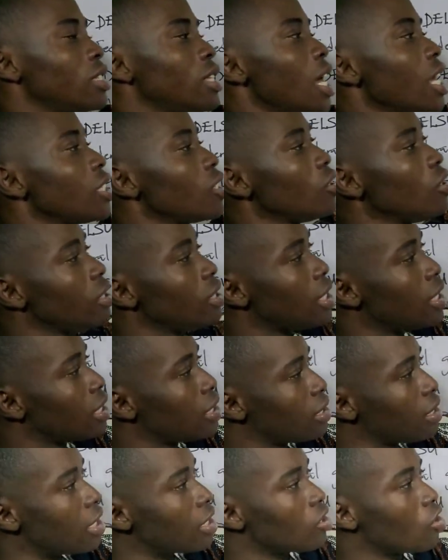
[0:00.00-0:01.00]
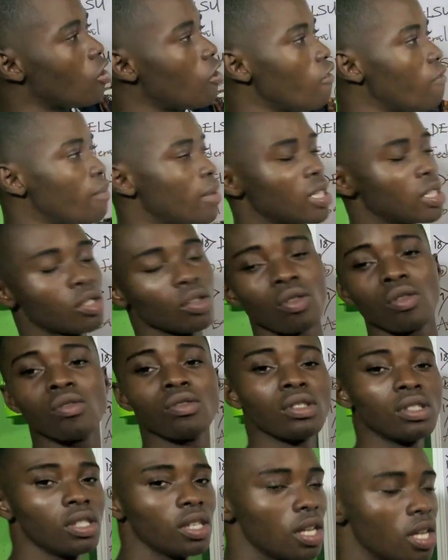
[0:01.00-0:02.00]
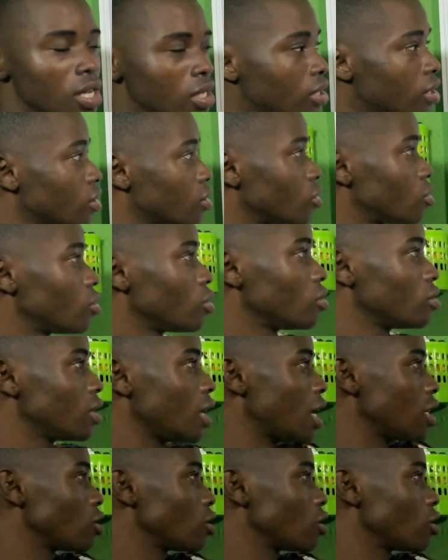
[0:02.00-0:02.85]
Delsu is a state government-owned institution.